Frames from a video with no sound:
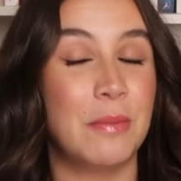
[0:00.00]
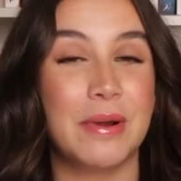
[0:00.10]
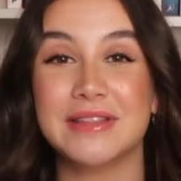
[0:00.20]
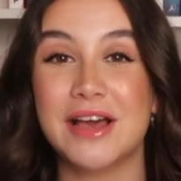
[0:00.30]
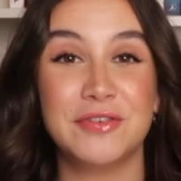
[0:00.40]

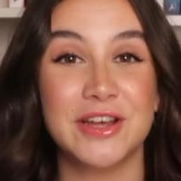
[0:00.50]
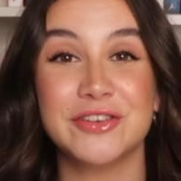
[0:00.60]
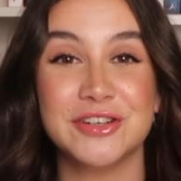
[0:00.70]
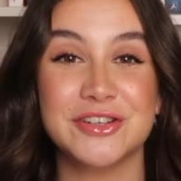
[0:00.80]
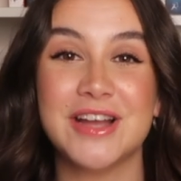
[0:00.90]
But without
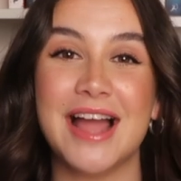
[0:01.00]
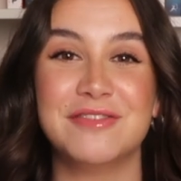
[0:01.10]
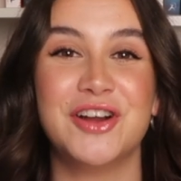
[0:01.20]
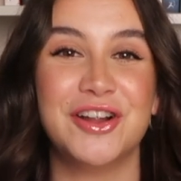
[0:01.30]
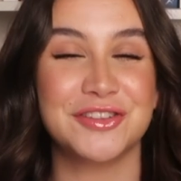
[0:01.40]
further ado,
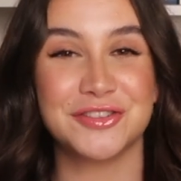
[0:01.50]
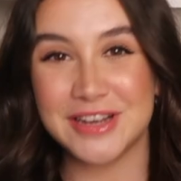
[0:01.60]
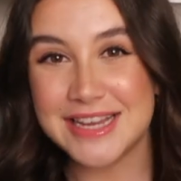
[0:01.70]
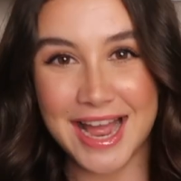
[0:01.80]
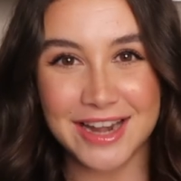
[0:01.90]
I've got
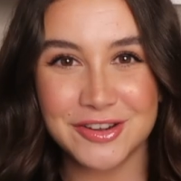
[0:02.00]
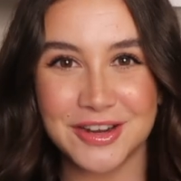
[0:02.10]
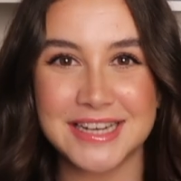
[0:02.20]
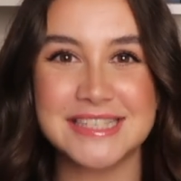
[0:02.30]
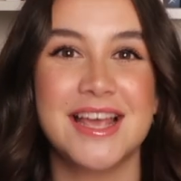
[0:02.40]
three
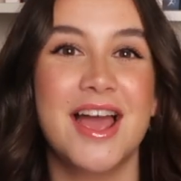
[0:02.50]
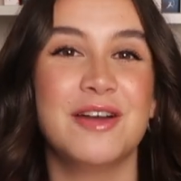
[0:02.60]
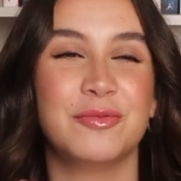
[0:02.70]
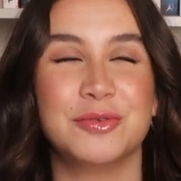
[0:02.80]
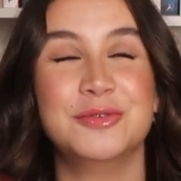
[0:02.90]
categories,
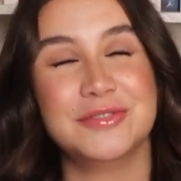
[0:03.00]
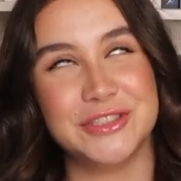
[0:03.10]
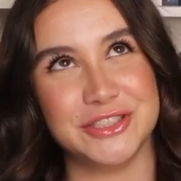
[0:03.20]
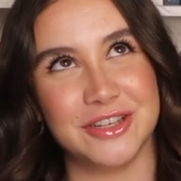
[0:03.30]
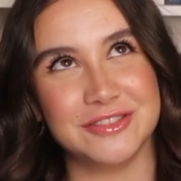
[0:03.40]
well,
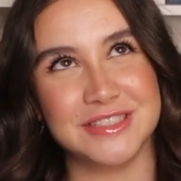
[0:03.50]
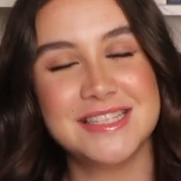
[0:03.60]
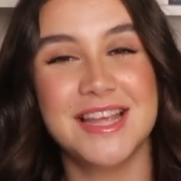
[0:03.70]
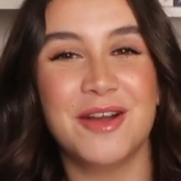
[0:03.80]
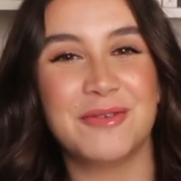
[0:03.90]

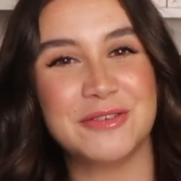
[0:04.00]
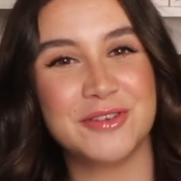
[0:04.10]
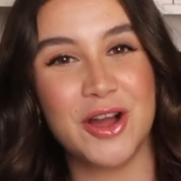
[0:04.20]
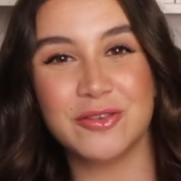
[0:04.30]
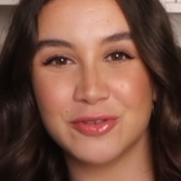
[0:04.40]
genres. We've
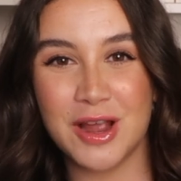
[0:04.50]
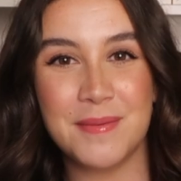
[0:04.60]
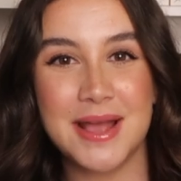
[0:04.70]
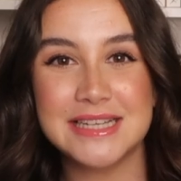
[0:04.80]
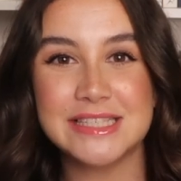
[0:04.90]
got
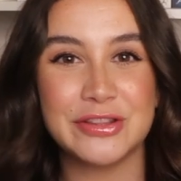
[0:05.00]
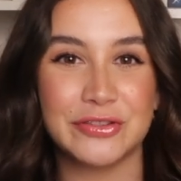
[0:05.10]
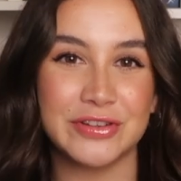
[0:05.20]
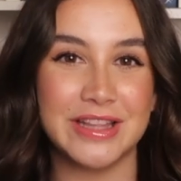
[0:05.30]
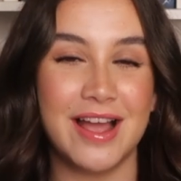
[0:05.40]
romance,
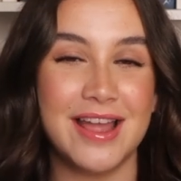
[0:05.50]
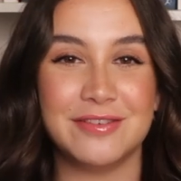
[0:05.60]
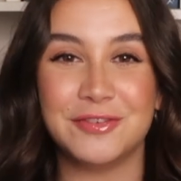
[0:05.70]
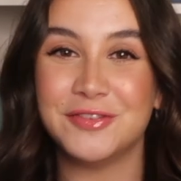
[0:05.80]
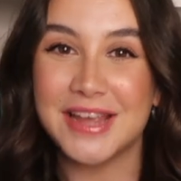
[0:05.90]
thriller,
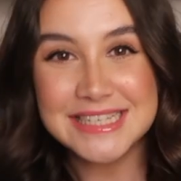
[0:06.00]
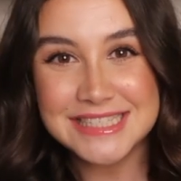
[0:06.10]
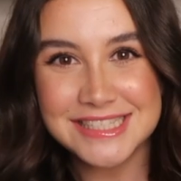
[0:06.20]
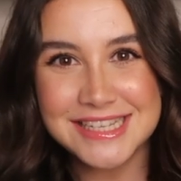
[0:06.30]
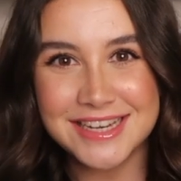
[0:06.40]
and
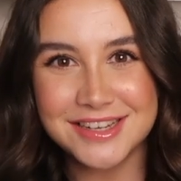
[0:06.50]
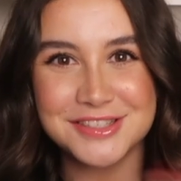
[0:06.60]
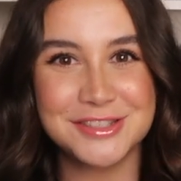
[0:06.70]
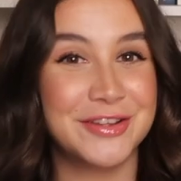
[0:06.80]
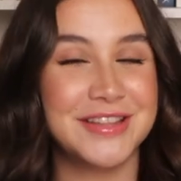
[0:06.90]
fantasy,
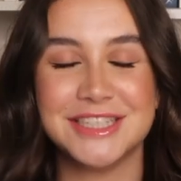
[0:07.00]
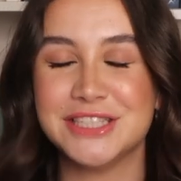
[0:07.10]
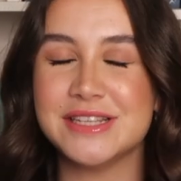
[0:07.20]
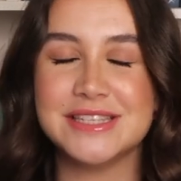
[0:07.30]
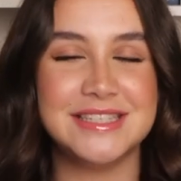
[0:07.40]
so let's
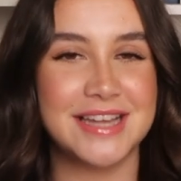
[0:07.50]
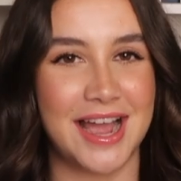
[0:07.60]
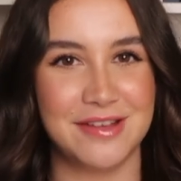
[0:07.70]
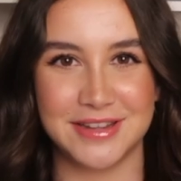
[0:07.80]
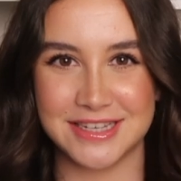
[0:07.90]
just
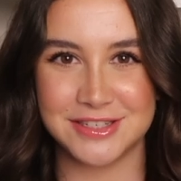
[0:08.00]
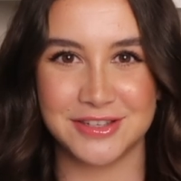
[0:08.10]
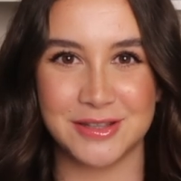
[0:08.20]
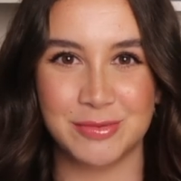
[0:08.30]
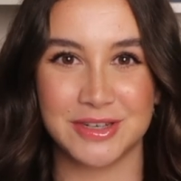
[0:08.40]
dive
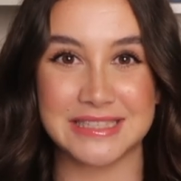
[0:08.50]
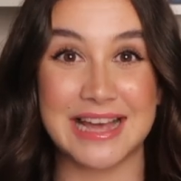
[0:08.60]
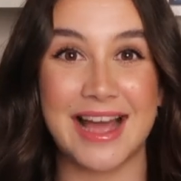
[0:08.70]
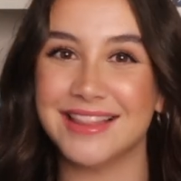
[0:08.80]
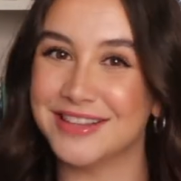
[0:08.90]
into the books
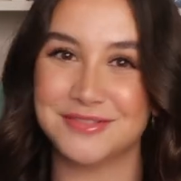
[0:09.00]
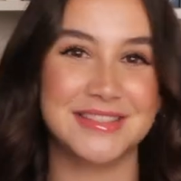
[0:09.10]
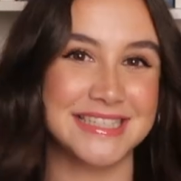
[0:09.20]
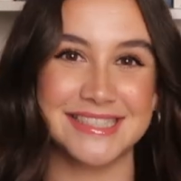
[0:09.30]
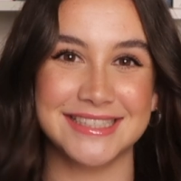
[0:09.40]
that I loved
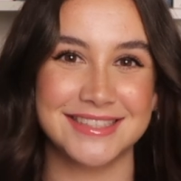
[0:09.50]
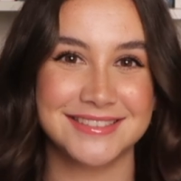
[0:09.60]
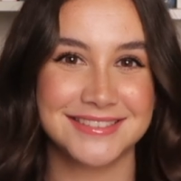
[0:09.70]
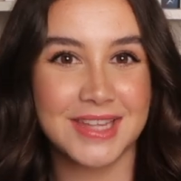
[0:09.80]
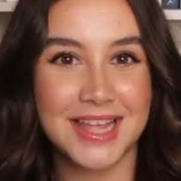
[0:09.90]
this year.